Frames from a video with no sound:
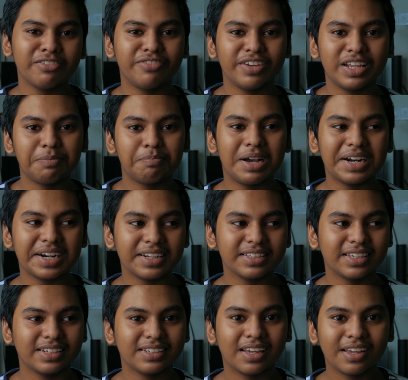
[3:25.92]
feel better
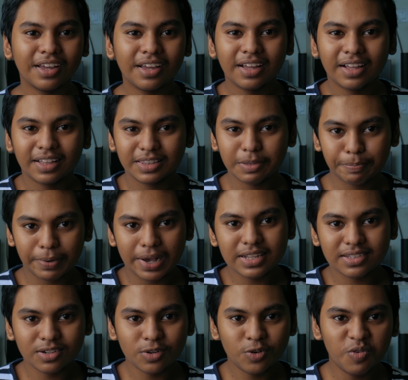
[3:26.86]
that the
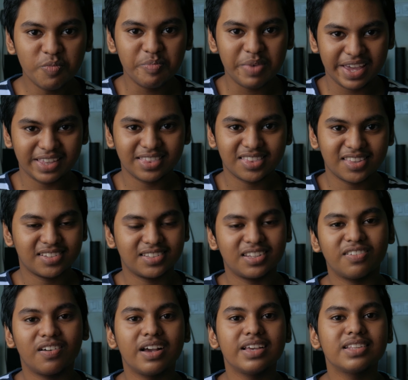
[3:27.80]
person who made this
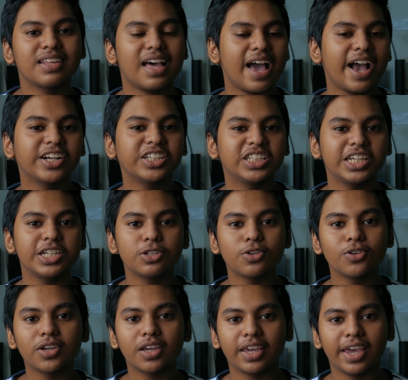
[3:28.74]
device actually
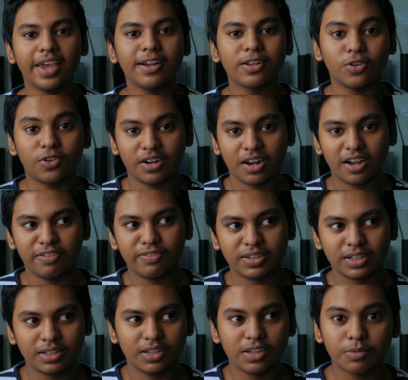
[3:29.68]
took care to
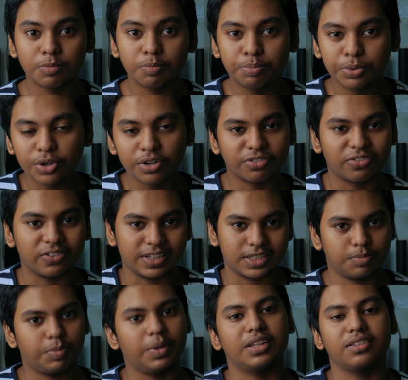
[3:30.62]
craft a beautiful
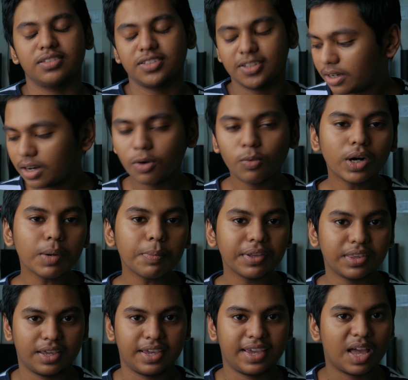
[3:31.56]
experience. Now, what
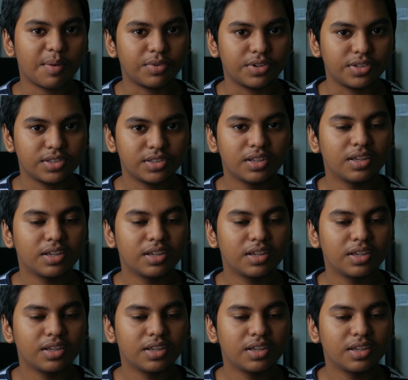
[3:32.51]
about the cameras?